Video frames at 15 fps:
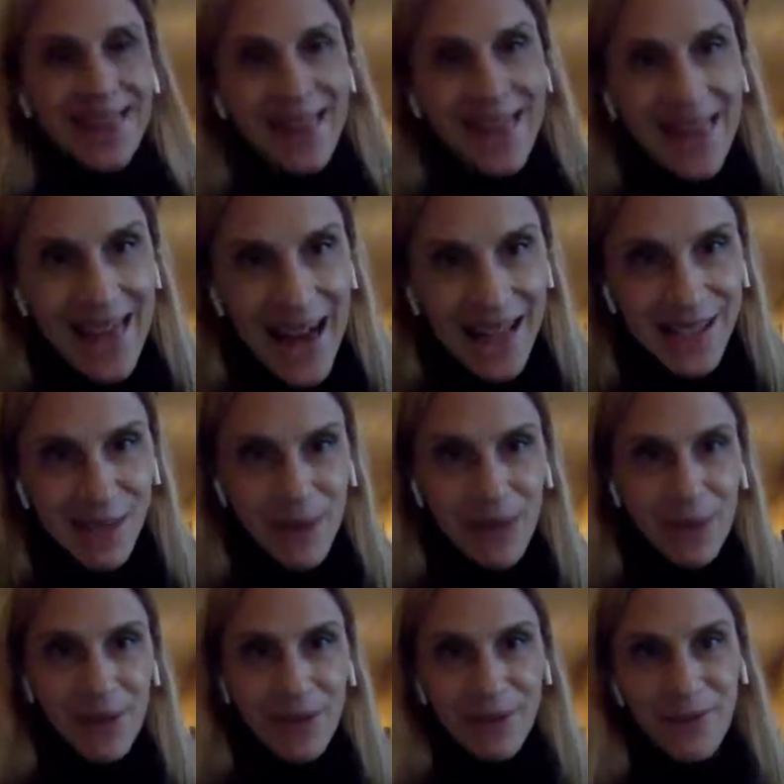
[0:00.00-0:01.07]
That's what
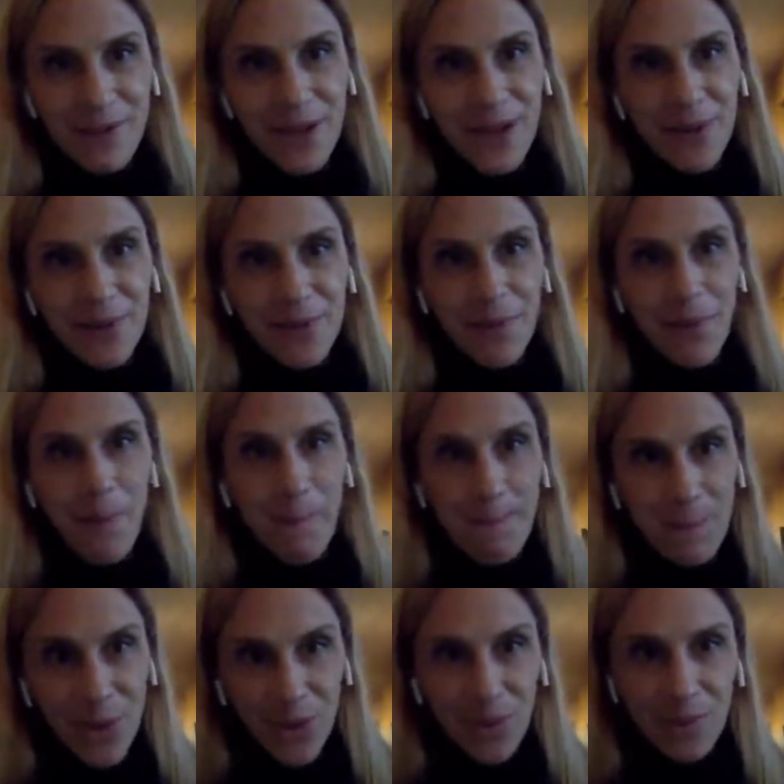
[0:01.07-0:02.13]
I want for you.
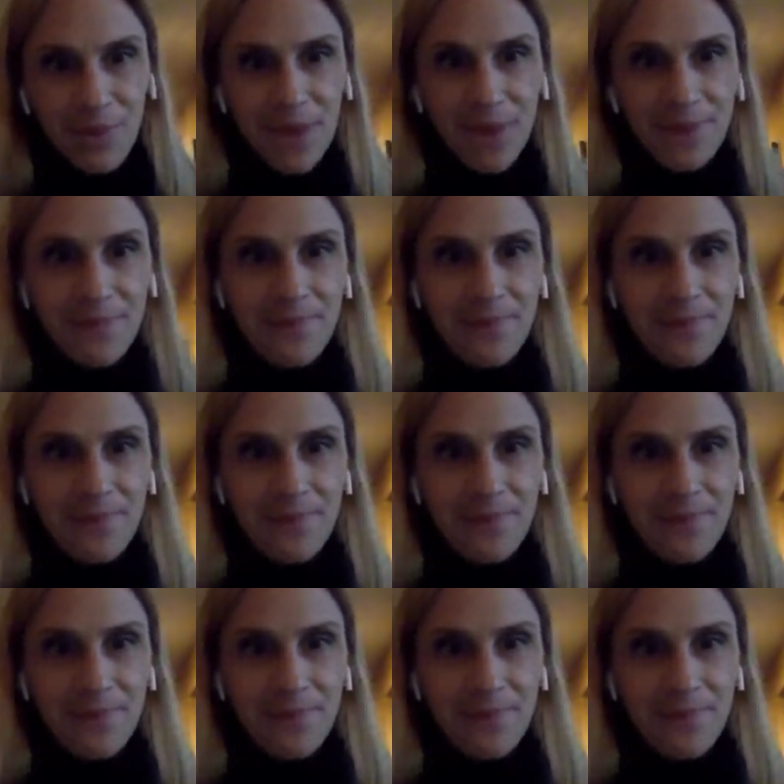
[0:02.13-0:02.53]
Boom.